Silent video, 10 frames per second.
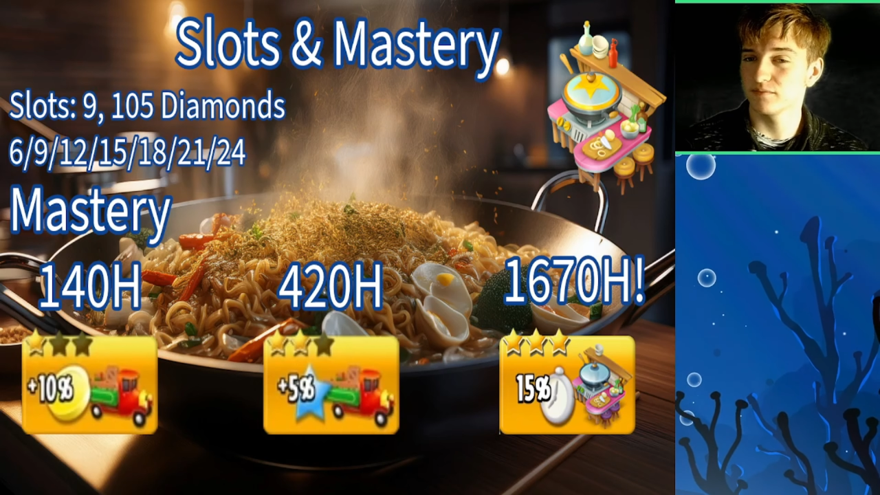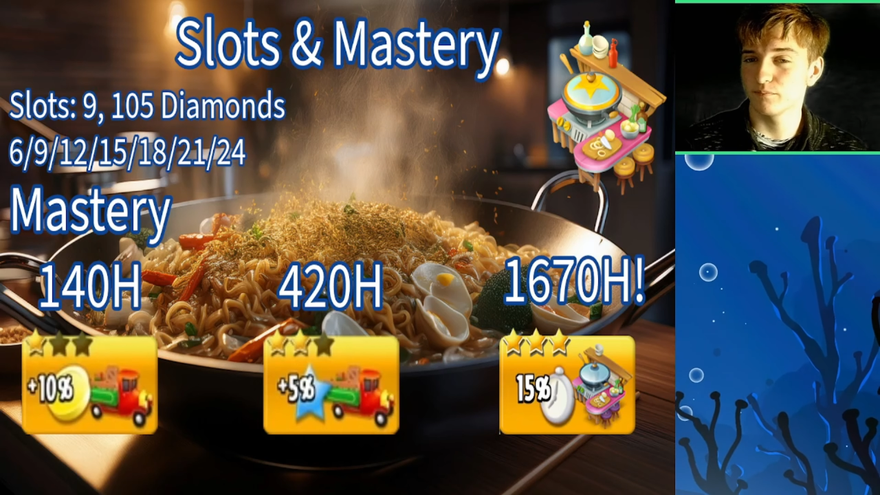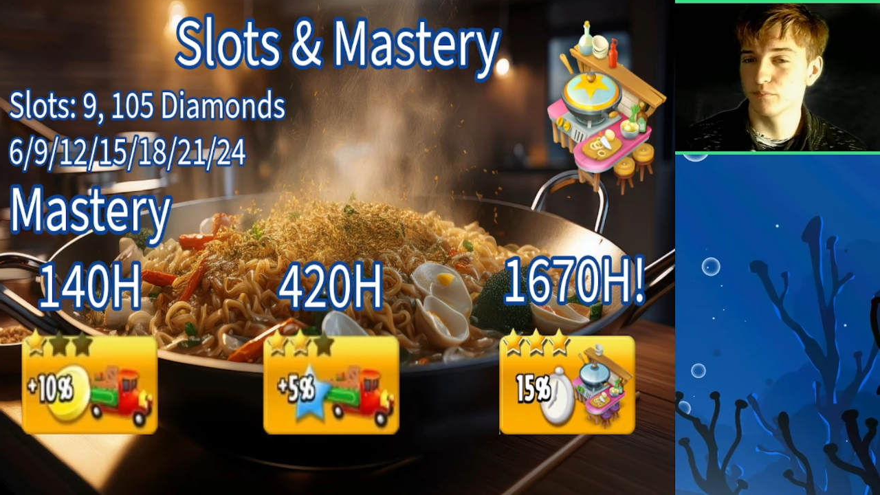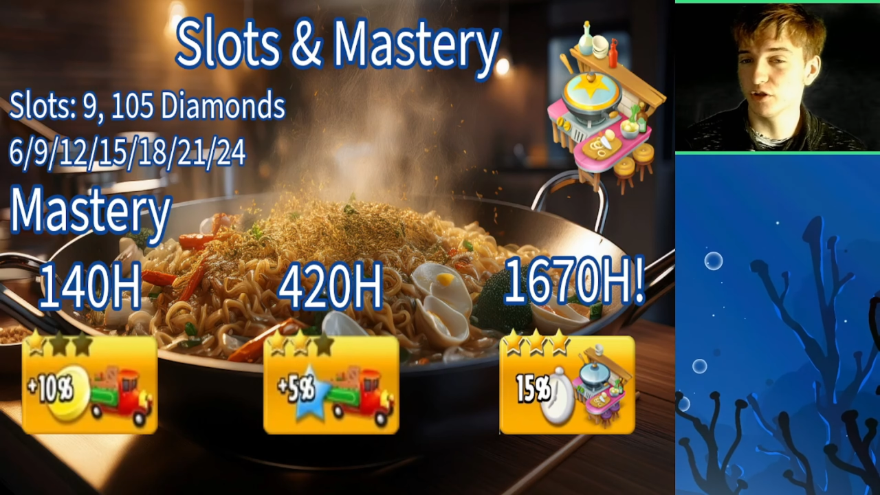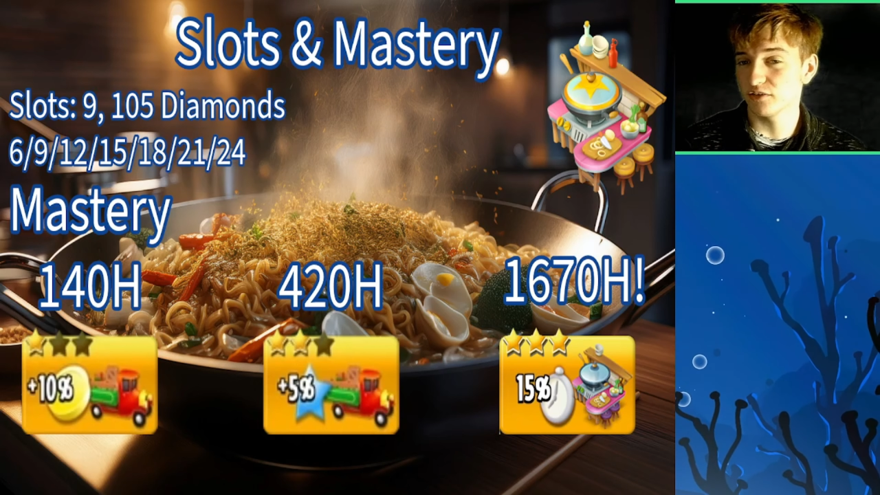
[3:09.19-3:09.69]

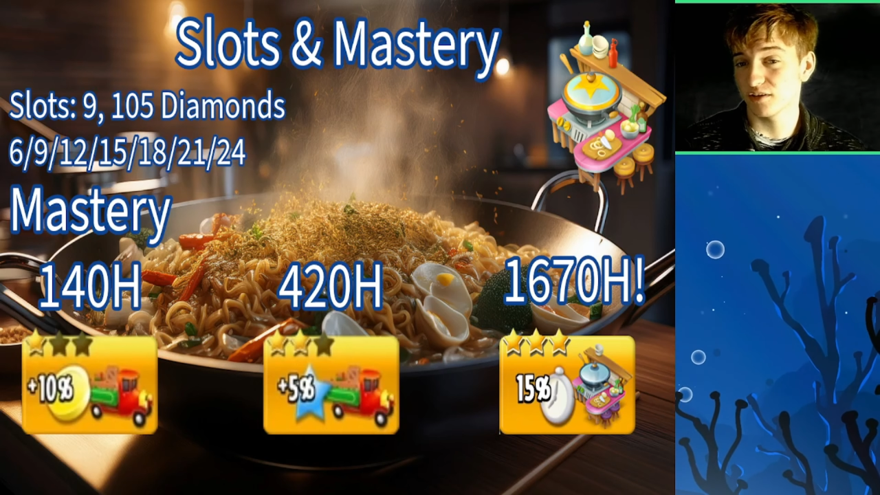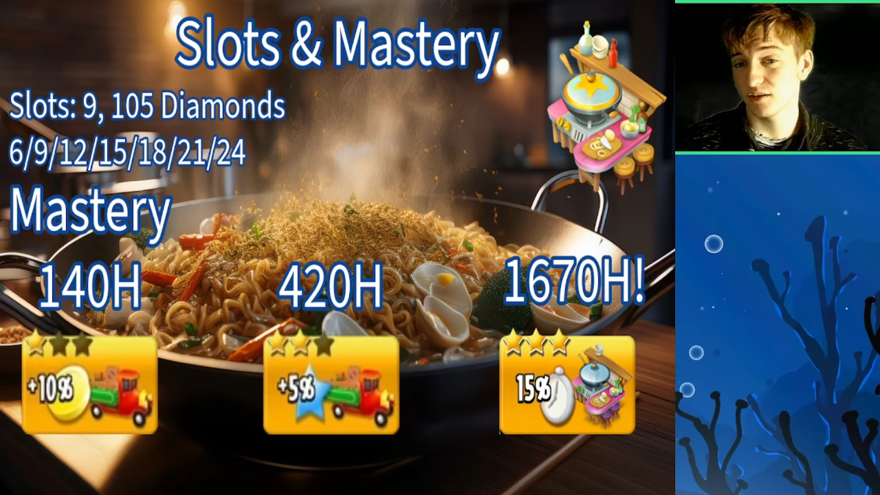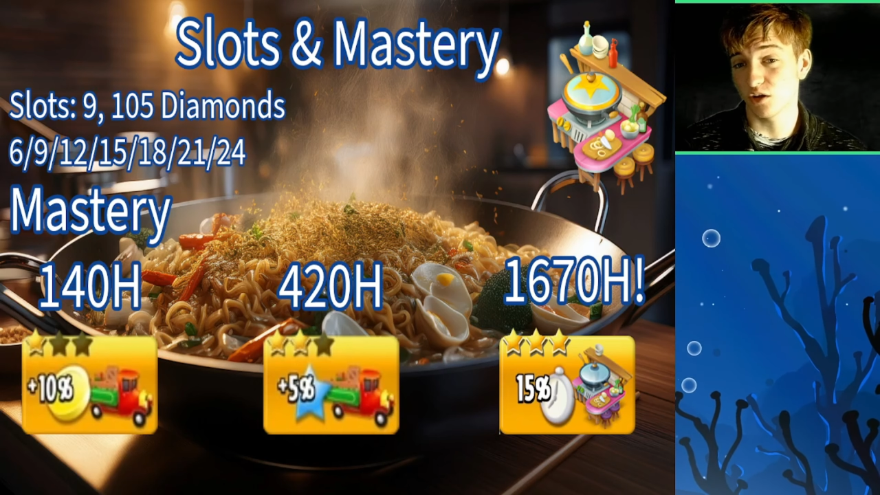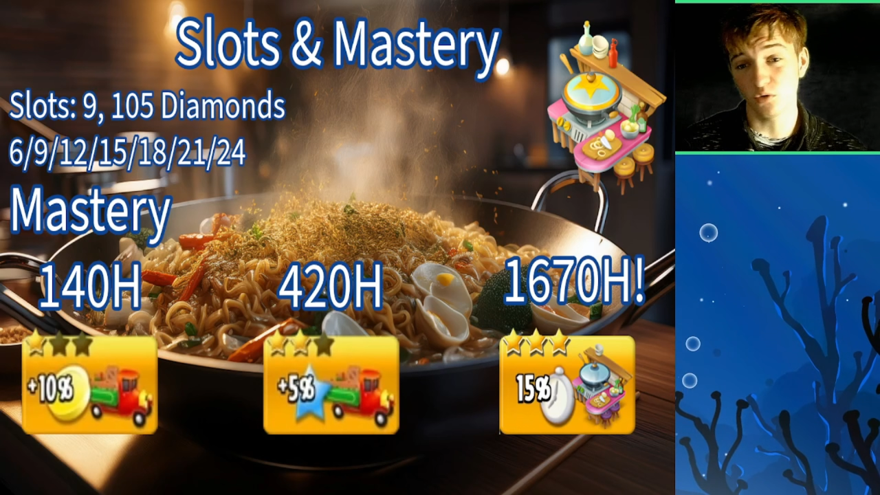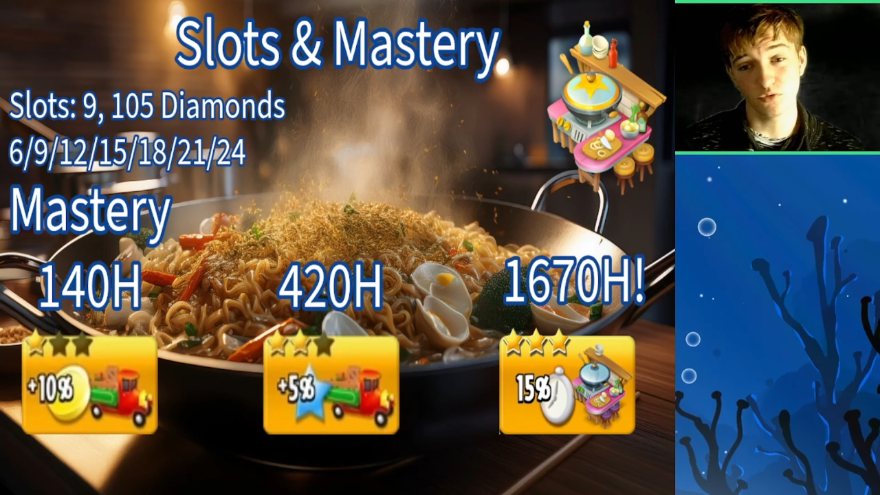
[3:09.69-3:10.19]
But
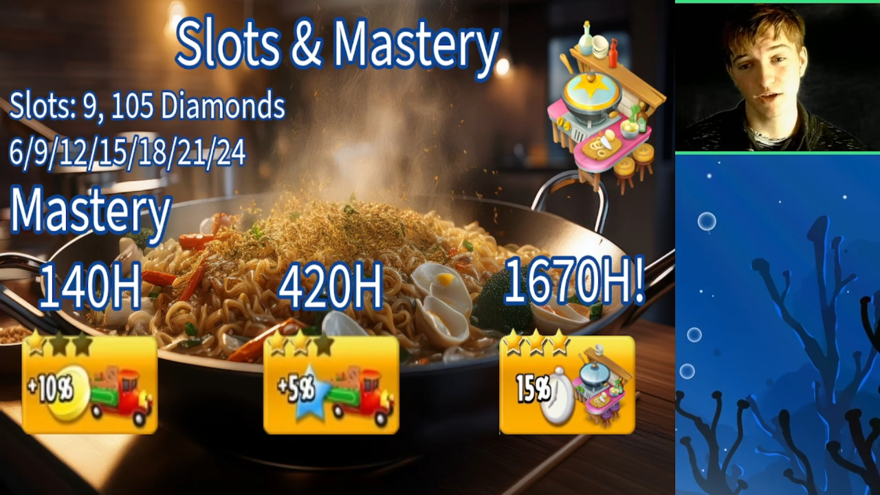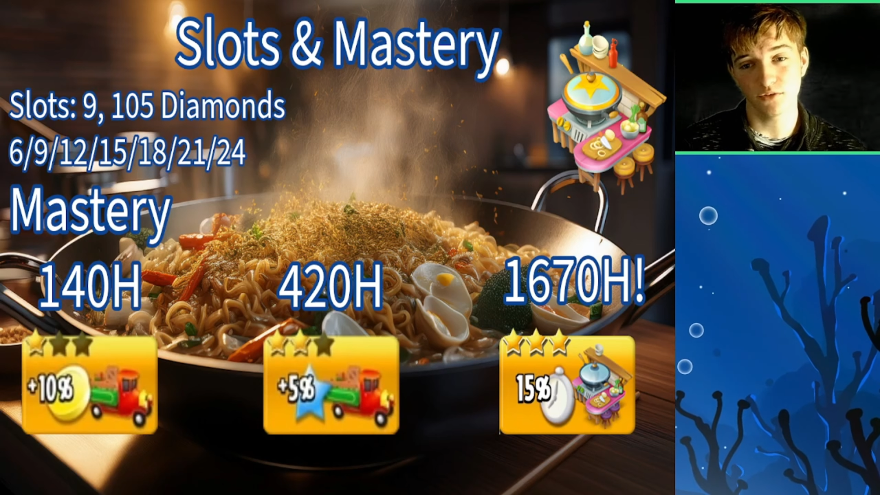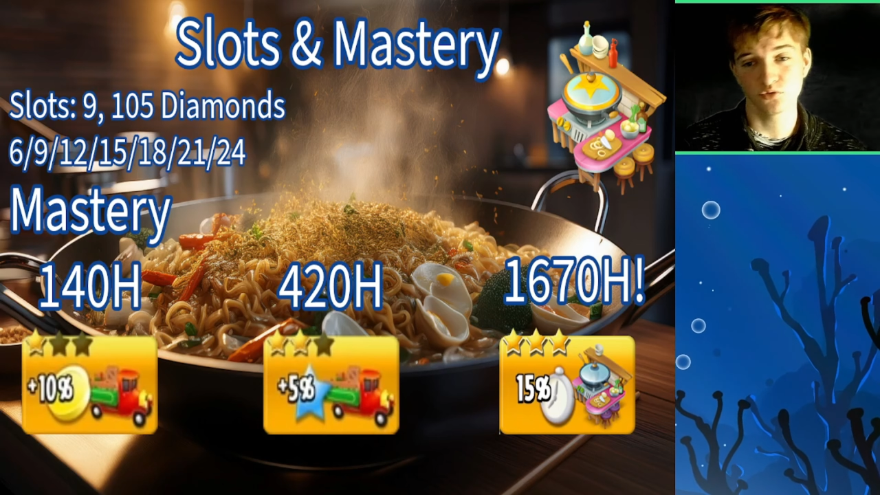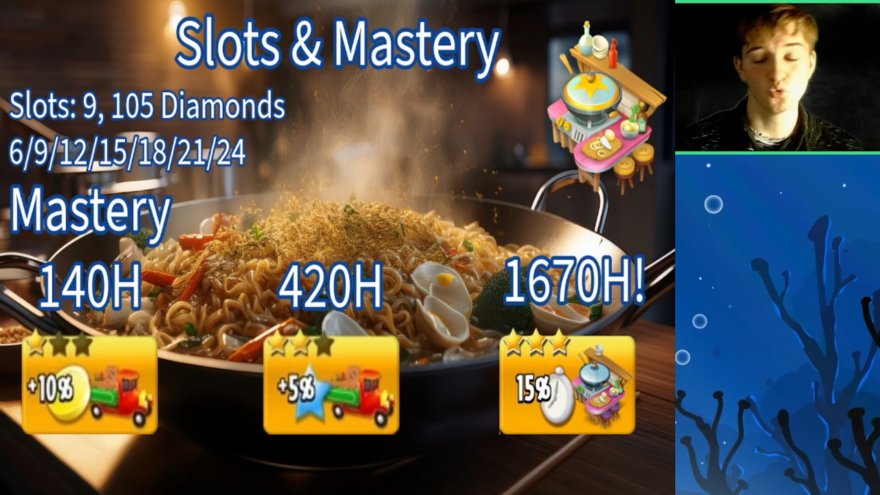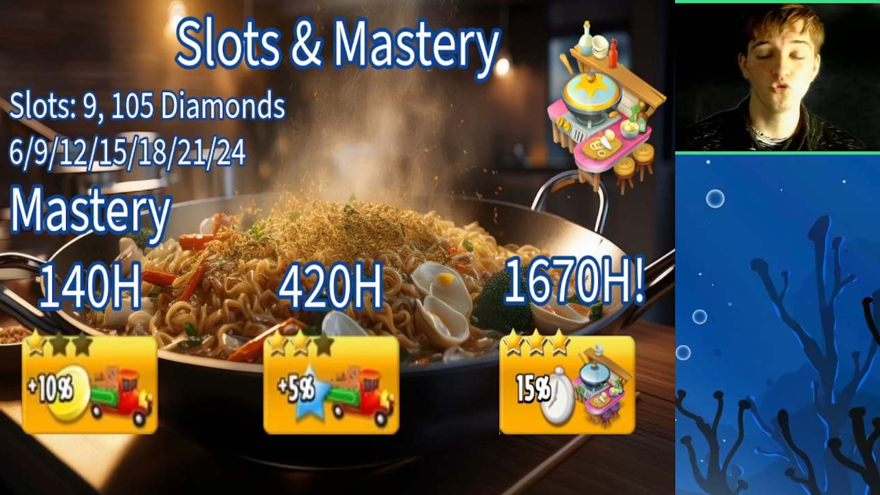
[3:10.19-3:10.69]
don't get
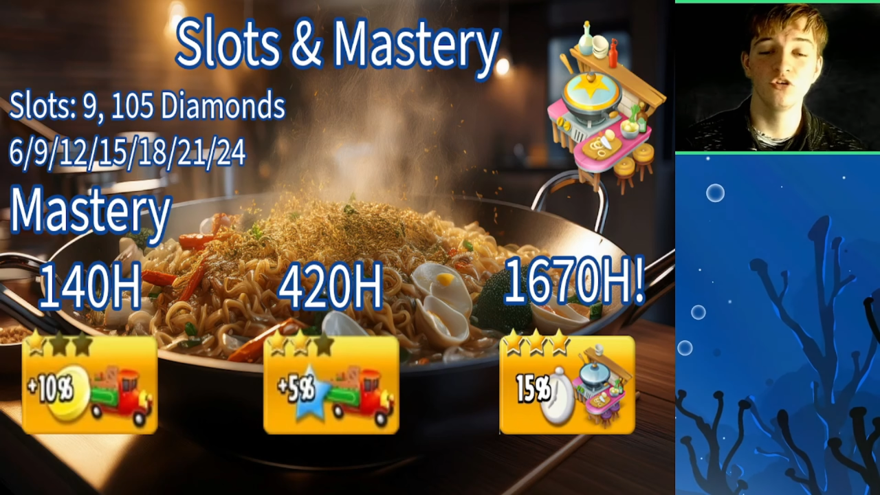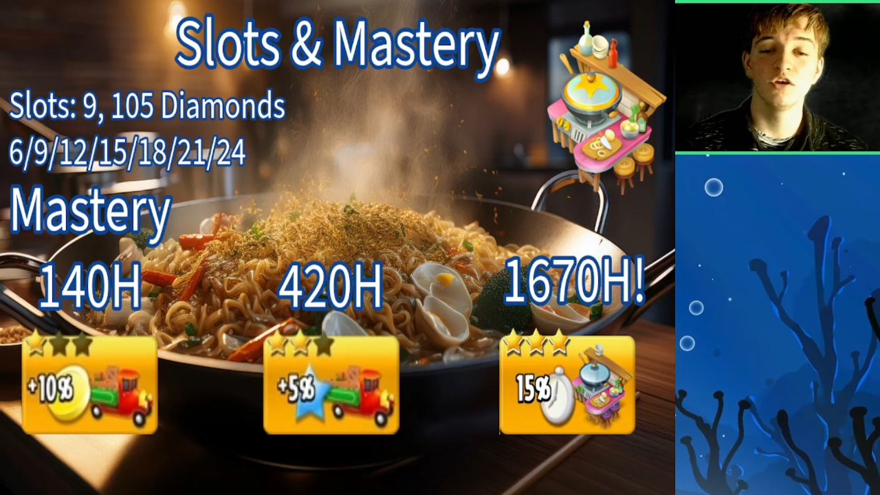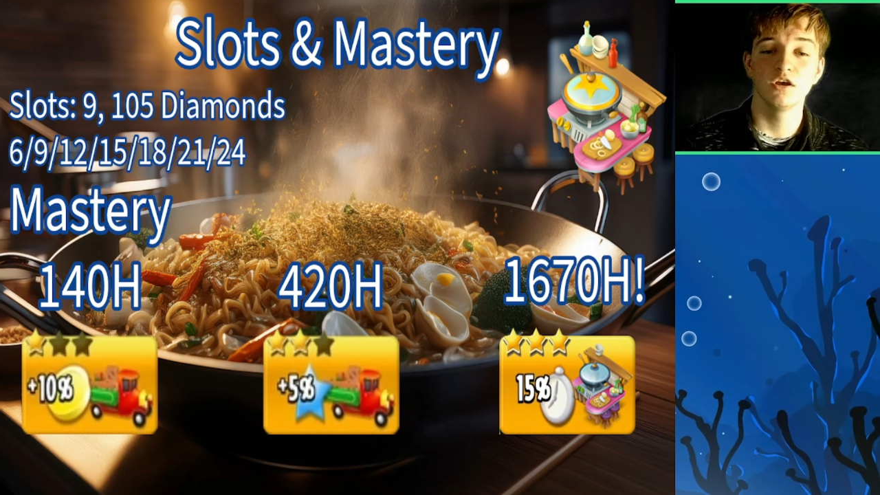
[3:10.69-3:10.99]
fooled,